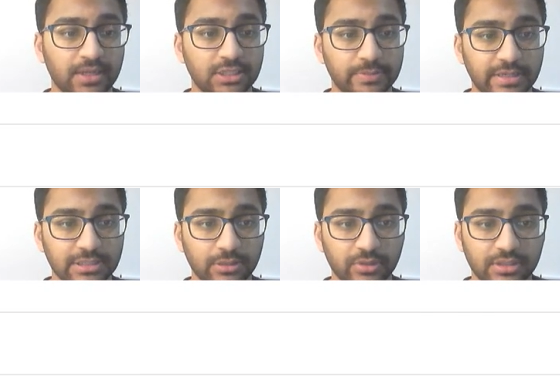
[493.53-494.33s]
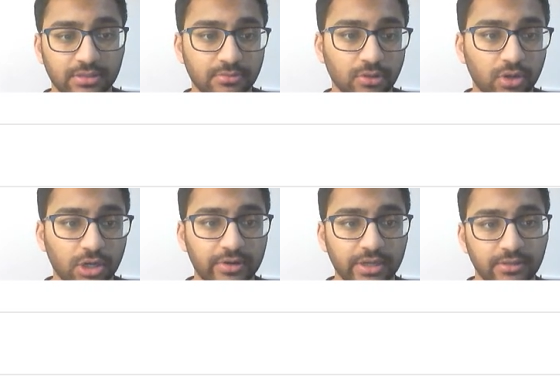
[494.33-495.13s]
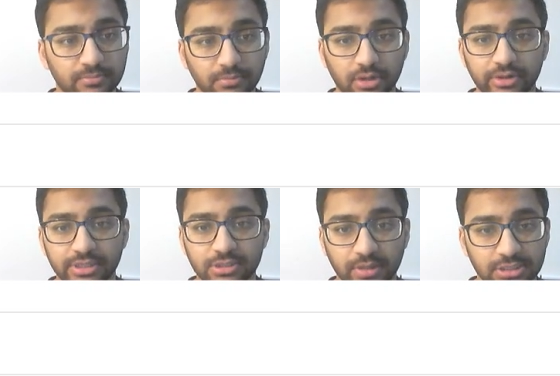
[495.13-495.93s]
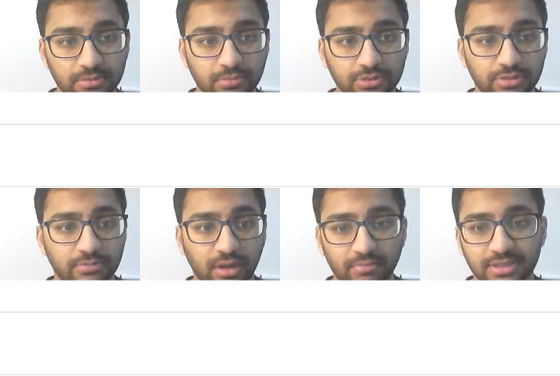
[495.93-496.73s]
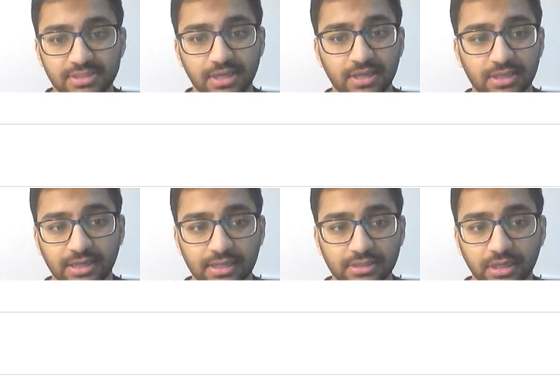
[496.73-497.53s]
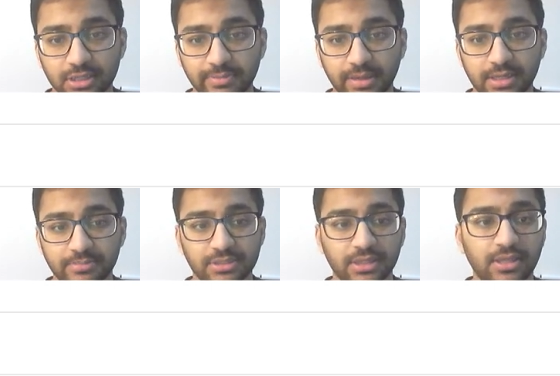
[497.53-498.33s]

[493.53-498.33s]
especially with no Curry. Murray is questionable, so he might miss. Not a ton of spend ups.